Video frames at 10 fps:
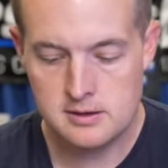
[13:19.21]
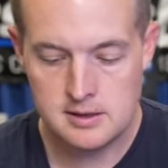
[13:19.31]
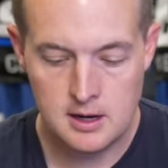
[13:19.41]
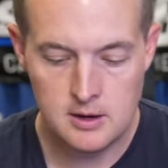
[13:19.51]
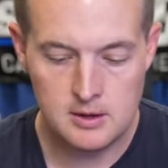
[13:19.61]
I
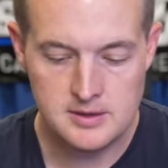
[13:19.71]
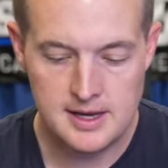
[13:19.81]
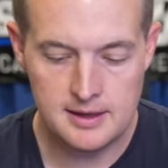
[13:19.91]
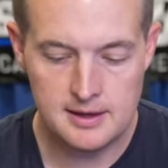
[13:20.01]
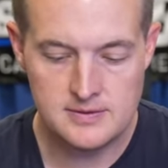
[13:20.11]
don't know,
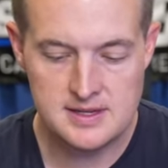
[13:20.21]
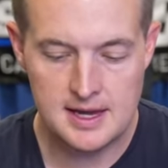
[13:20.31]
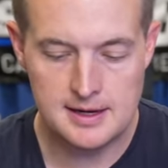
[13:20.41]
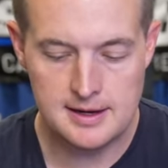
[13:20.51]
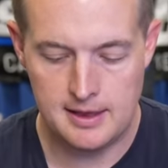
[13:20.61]
Detlef,
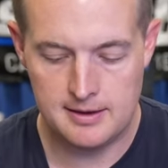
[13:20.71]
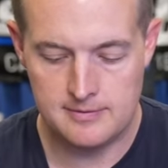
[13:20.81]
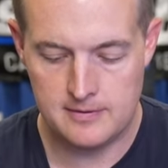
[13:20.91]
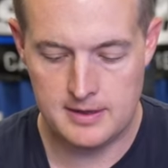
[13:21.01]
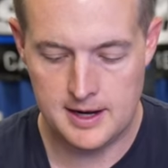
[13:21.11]
second Detlef
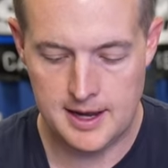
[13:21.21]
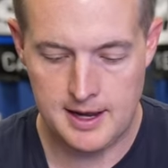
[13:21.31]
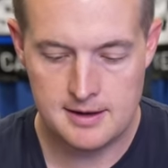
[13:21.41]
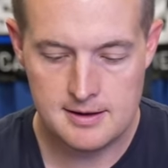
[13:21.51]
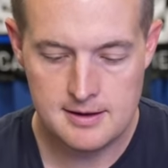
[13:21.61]
from the day.